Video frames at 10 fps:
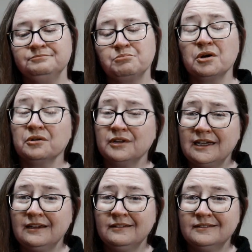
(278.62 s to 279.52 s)

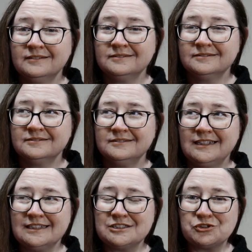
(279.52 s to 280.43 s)
Purling
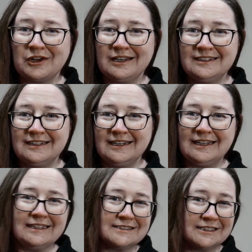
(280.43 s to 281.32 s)
in stranded
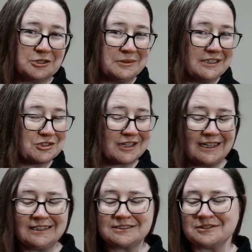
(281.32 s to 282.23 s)
knitting is a little bit
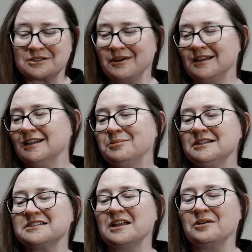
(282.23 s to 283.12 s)
tricky, so it's going a little
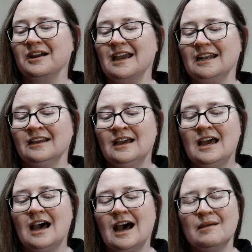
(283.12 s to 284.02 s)
bit slower, and
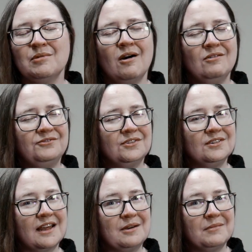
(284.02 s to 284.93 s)
I'm
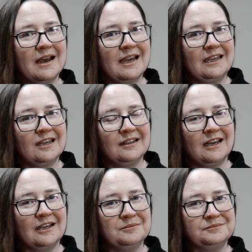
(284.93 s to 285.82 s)
hopeful that my
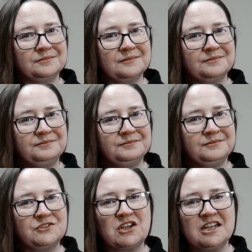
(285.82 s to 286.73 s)

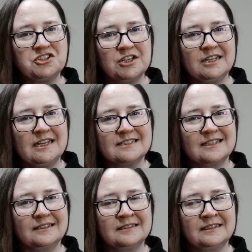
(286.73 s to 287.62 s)
tension
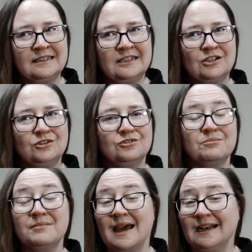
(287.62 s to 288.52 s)
isn't
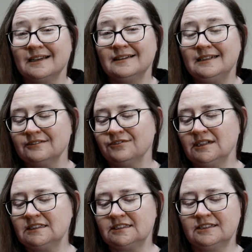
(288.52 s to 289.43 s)
dramatically
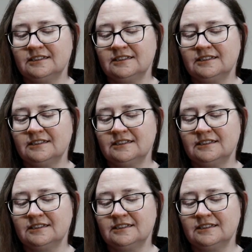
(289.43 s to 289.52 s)
different